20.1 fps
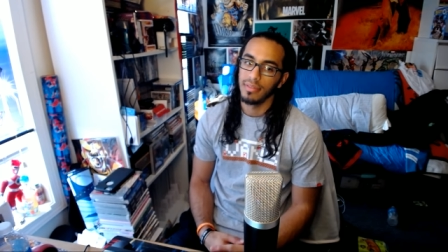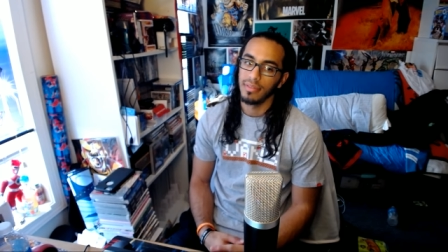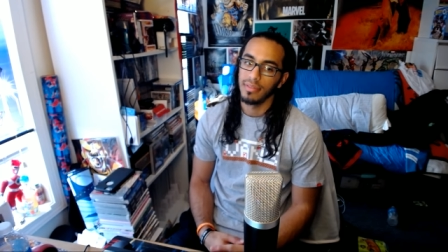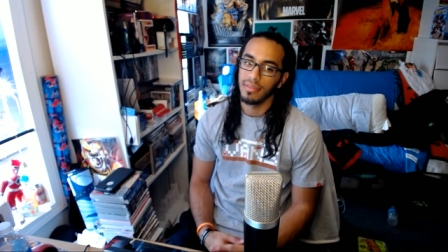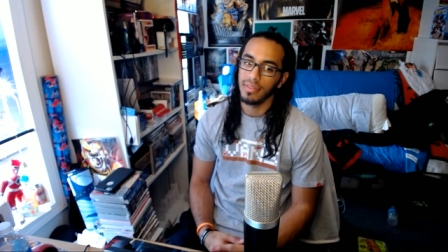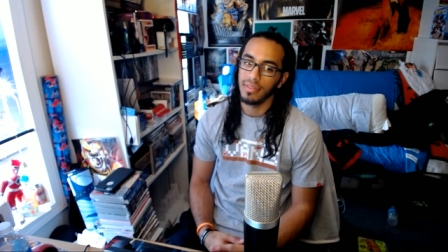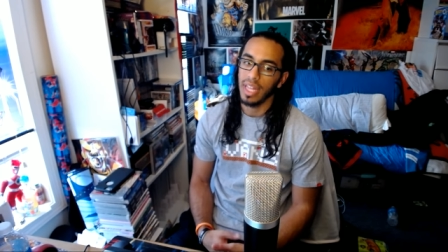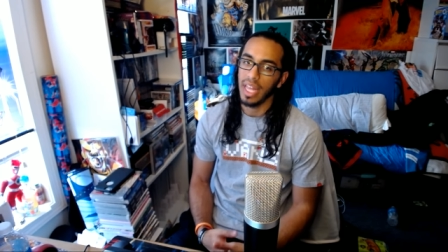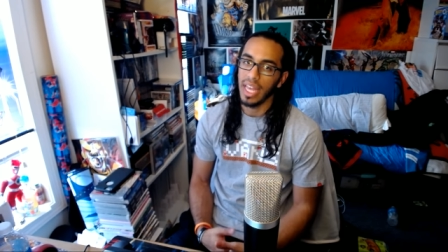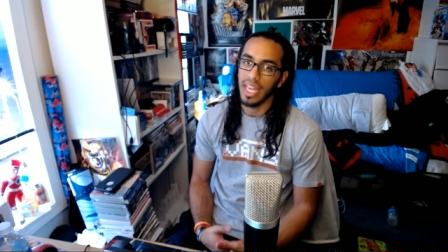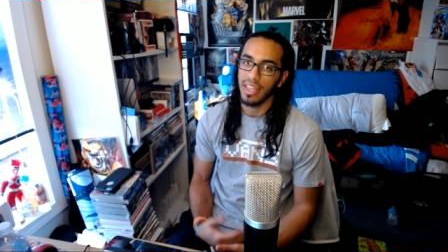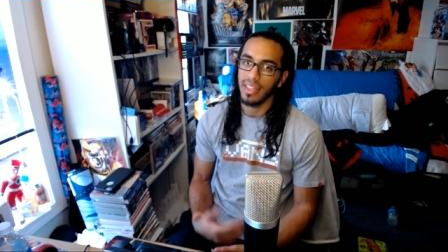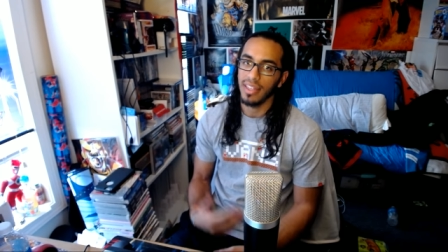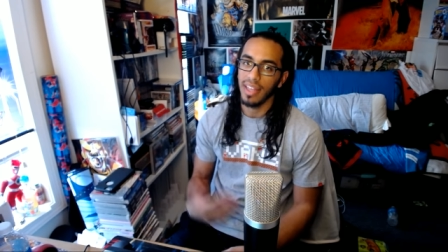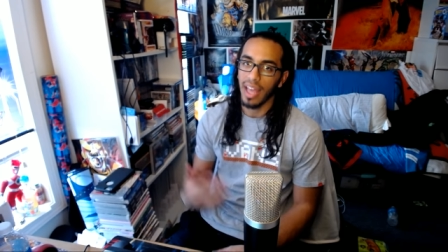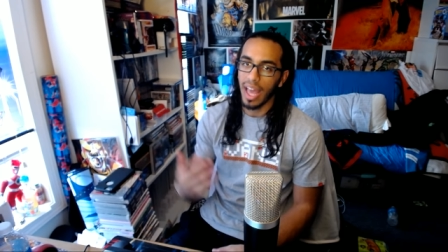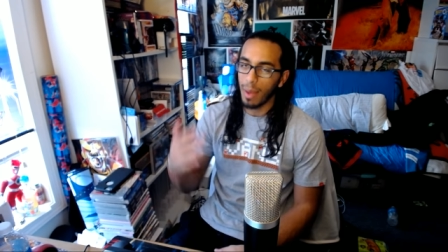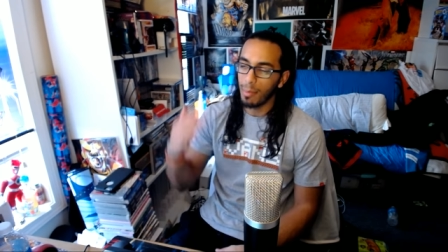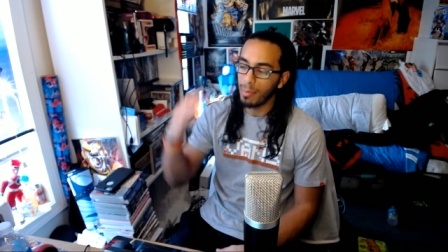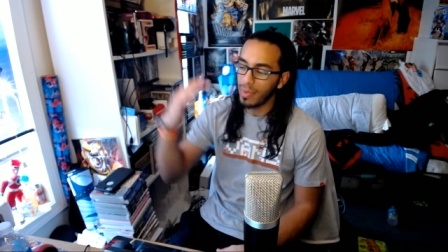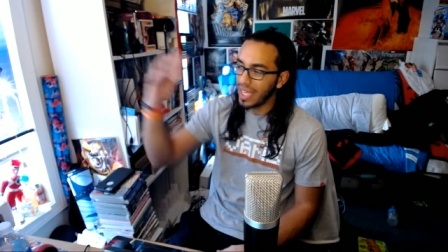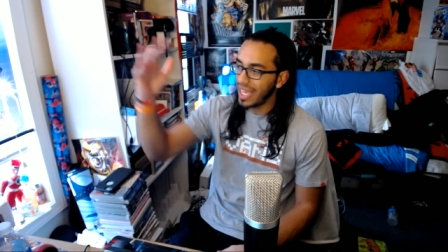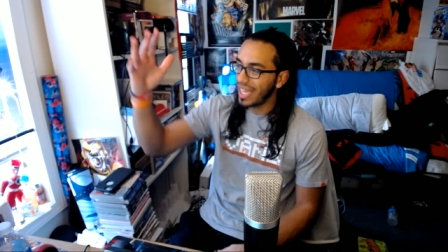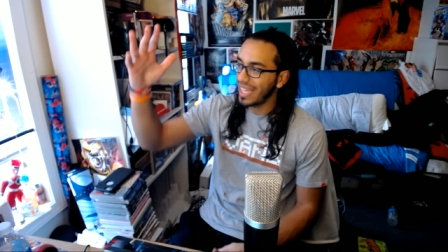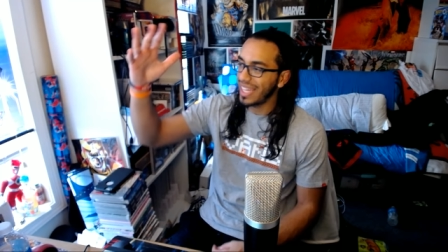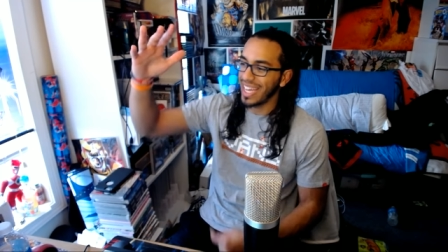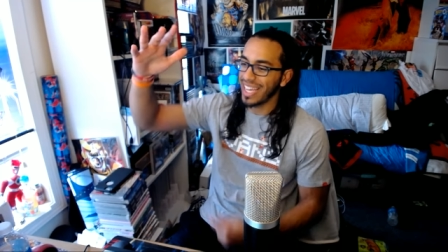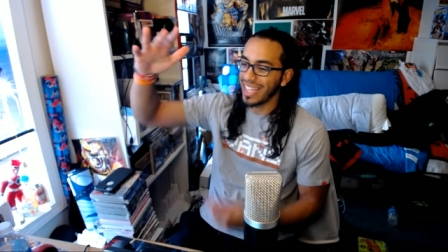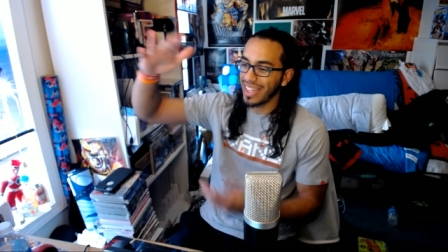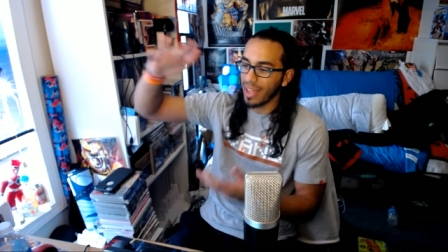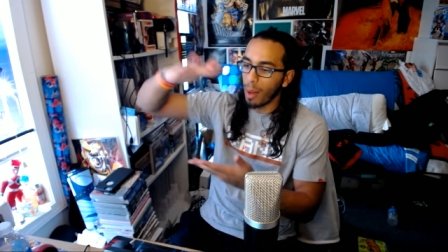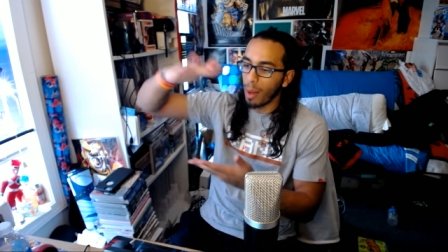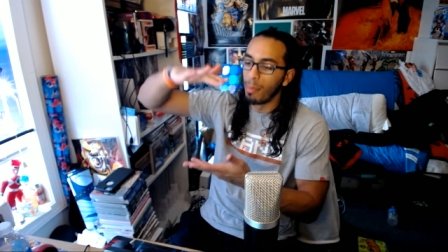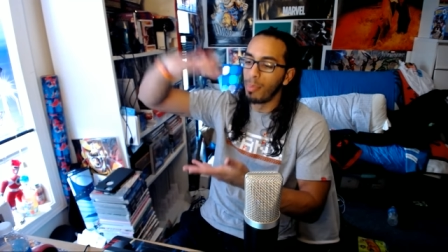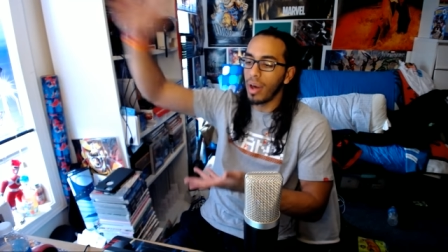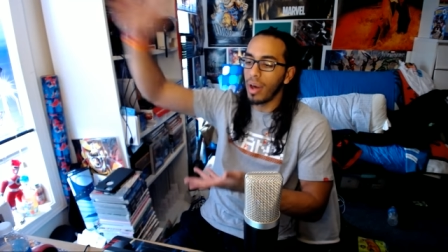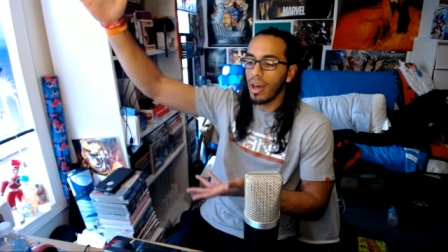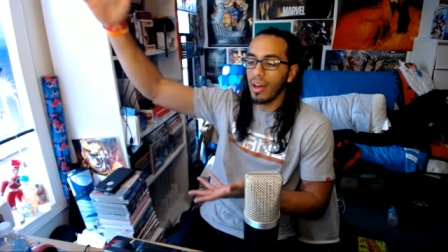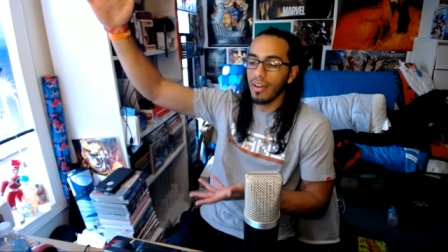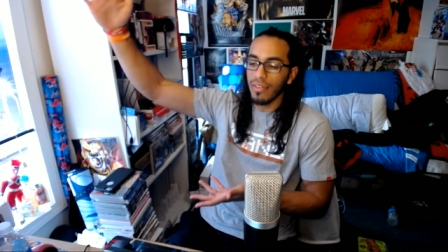Like, being, like,
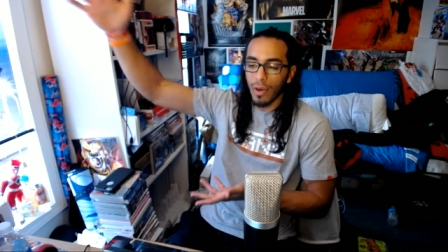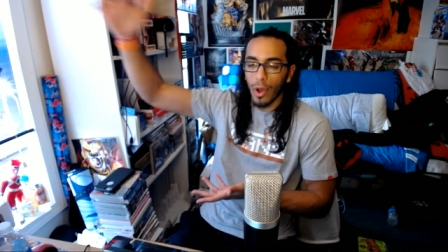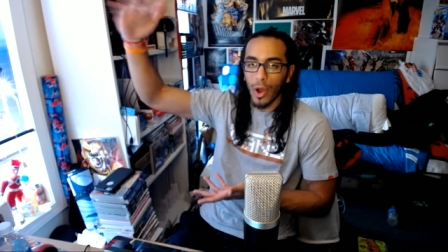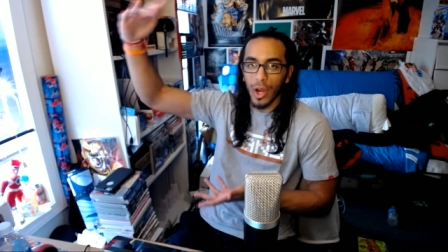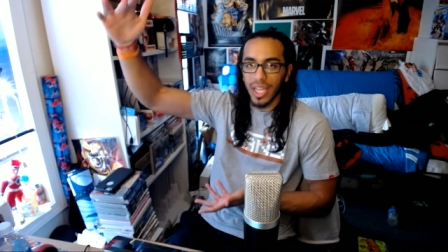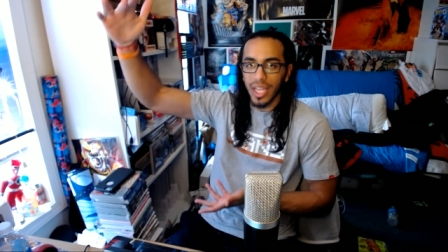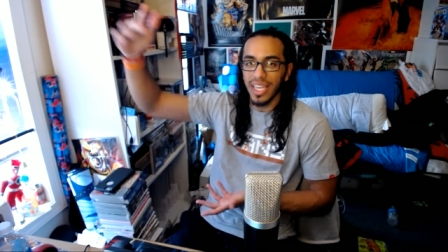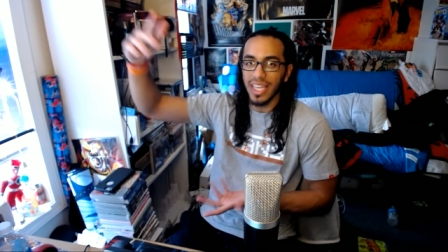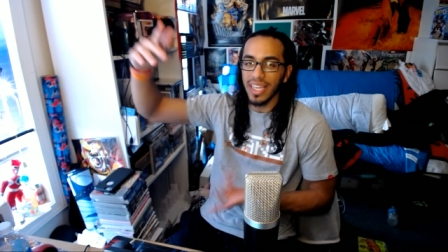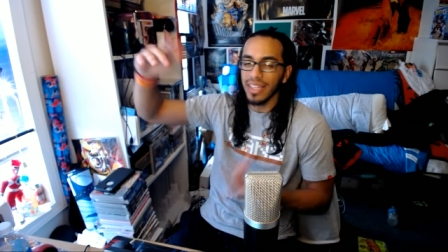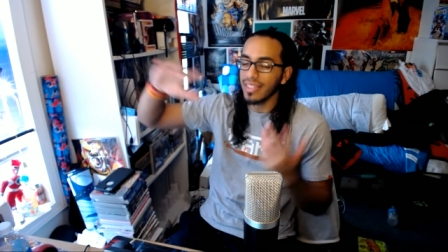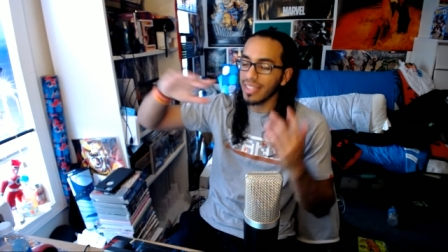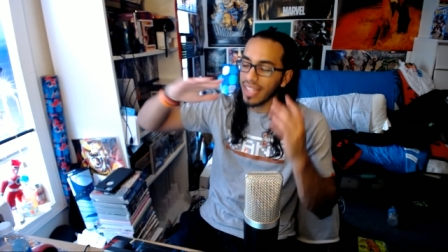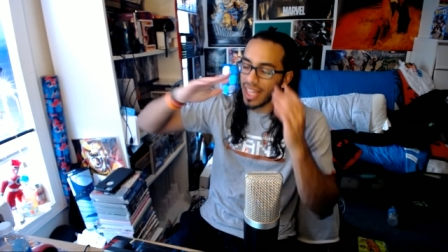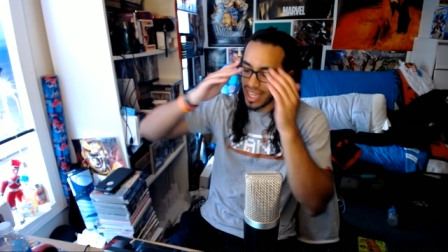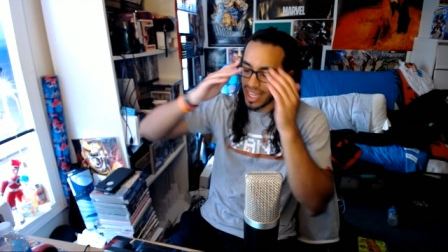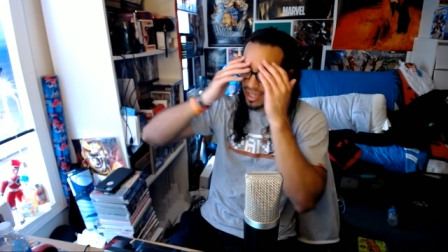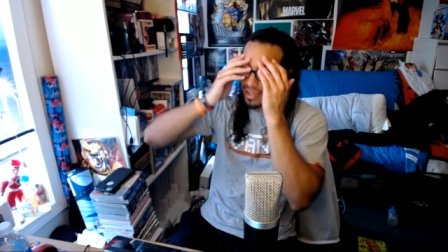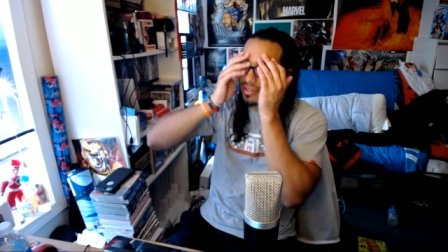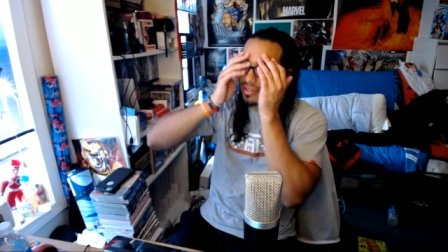above Arceus, like...